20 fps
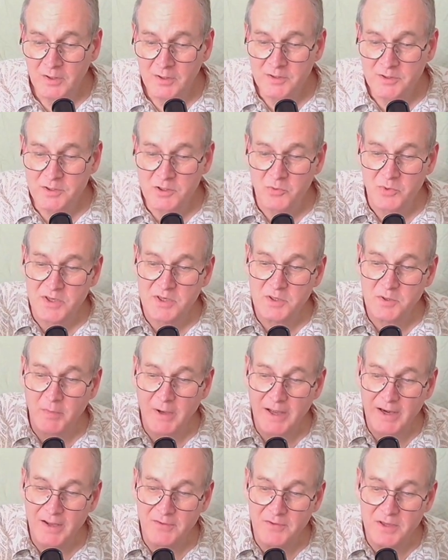Sweet
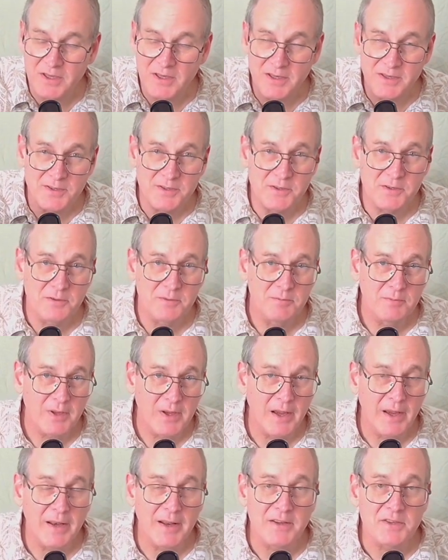spot on these,
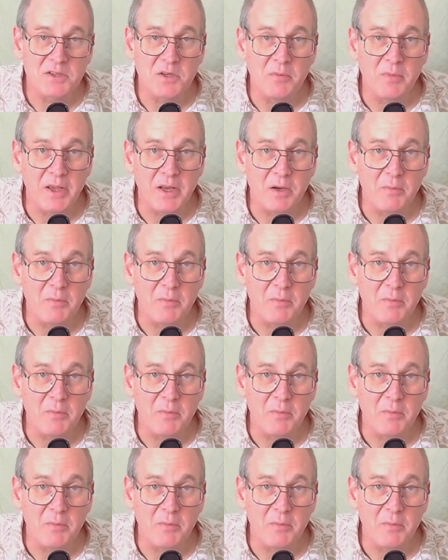I'd estimate